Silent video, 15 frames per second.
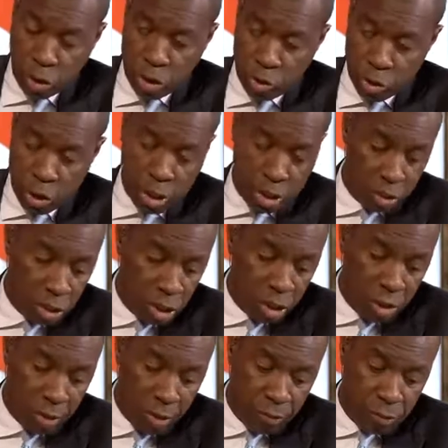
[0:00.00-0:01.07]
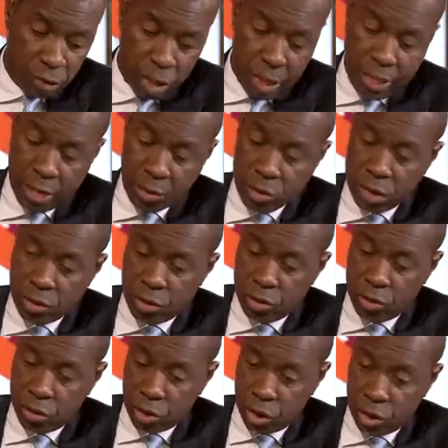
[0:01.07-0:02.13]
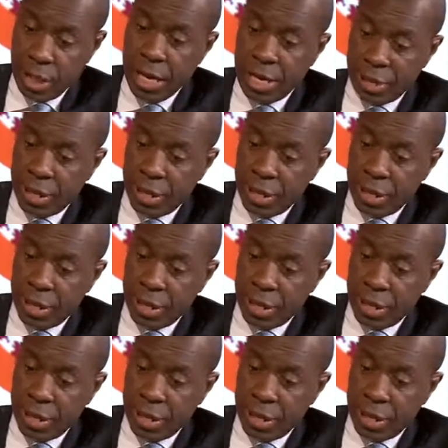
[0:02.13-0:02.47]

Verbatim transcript: concerned, and certainly the Refugee Council is concerned,